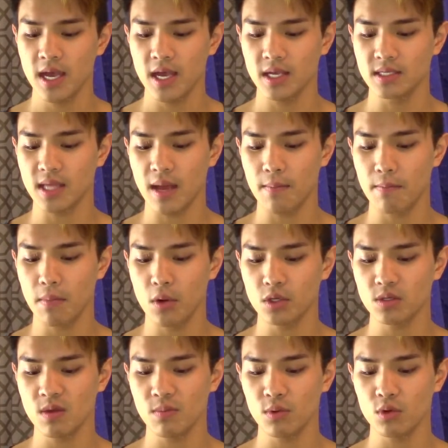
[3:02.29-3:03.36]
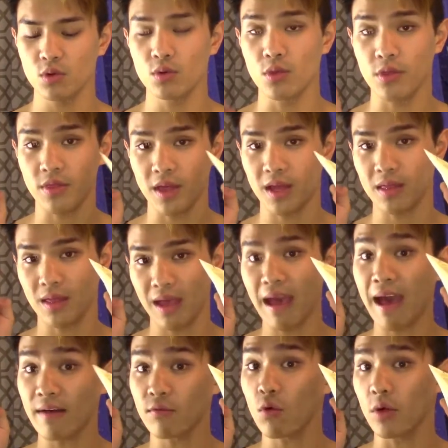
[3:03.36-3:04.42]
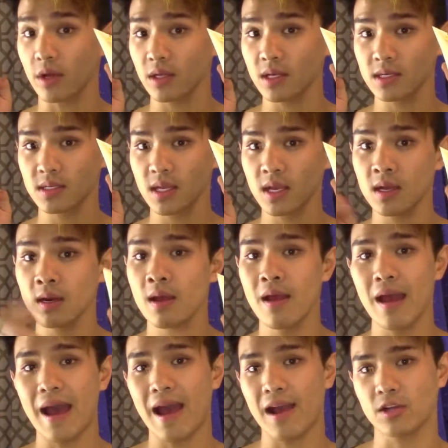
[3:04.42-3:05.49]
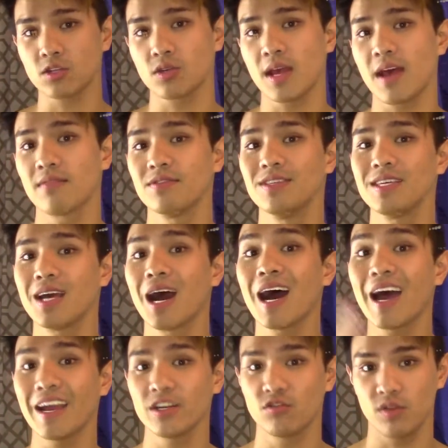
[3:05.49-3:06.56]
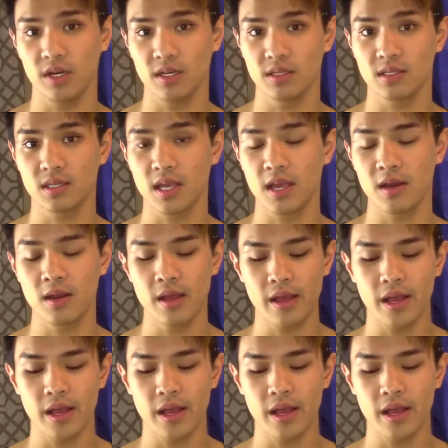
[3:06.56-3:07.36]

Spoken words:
is that most people who think they have oily skin actually have dehydrated skin.